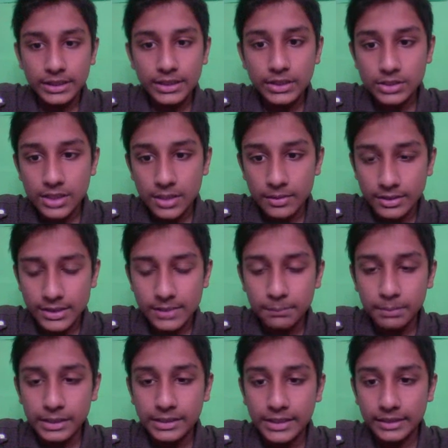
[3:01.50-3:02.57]

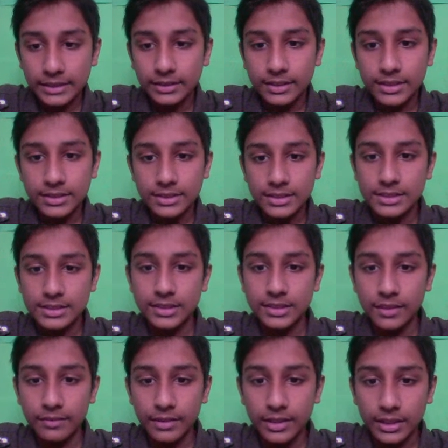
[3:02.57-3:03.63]
simply that this is
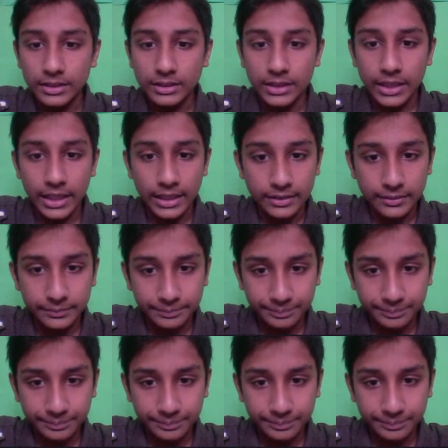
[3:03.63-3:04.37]
never a threat.